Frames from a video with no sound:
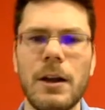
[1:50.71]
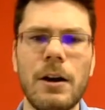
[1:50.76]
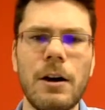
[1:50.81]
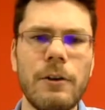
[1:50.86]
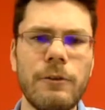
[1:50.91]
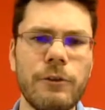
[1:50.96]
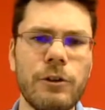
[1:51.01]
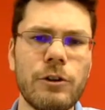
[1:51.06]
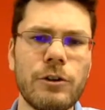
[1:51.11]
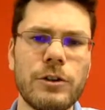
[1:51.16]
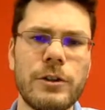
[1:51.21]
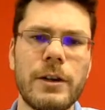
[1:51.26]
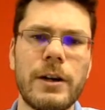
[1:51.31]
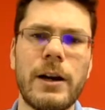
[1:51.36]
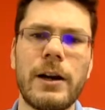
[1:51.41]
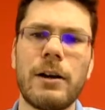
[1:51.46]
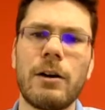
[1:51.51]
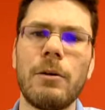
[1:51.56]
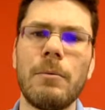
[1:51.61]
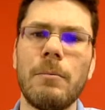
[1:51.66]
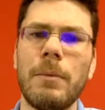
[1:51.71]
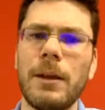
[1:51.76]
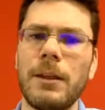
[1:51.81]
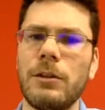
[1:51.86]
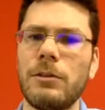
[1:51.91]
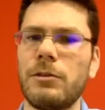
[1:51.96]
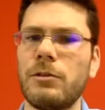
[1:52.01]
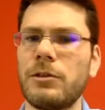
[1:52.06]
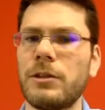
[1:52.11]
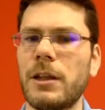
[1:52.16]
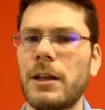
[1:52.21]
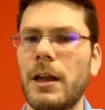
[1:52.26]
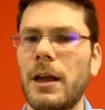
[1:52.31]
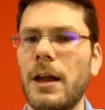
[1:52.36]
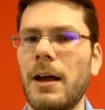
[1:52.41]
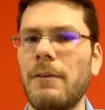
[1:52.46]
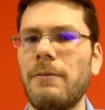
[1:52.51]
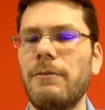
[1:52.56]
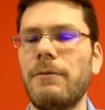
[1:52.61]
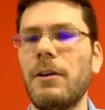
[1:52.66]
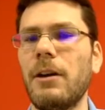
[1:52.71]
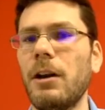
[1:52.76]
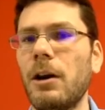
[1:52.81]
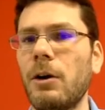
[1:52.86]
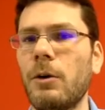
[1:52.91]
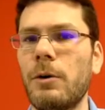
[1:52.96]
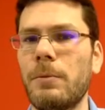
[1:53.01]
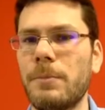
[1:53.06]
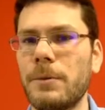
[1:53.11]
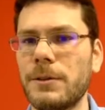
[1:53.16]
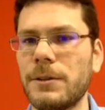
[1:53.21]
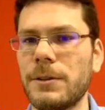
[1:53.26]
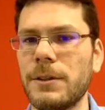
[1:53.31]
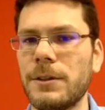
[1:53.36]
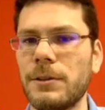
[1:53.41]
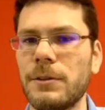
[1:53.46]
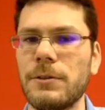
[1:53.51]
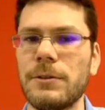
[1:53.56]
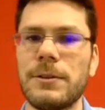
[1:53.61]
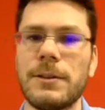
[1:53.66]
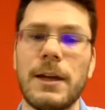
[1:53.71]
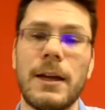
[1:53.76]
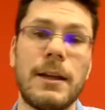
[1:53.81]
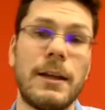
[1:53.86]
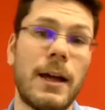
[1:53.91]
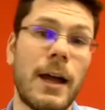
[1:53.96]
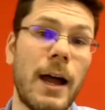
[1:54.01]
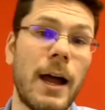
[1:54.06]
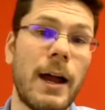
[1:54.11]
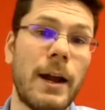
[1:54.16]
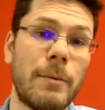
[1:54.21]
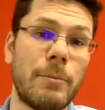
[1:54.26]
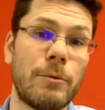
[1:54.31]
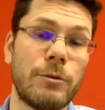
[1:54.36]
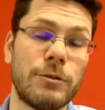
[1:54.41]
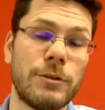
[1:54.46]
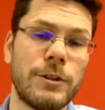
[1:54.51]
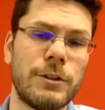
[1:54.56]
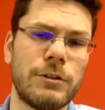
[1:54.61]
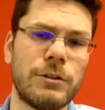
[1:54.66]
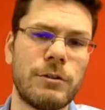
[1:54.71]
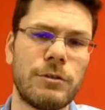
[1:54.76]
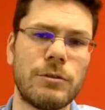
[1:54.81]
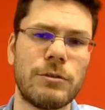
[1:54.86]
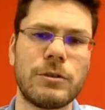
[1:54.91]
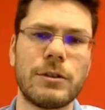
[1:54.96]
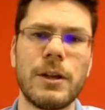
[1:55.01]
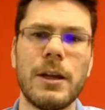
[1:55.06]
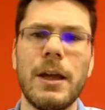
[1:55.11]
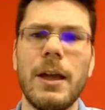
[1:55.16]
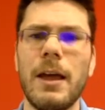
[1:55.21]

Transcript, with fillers: Of course, there are competitors that have lower positions and higher positions.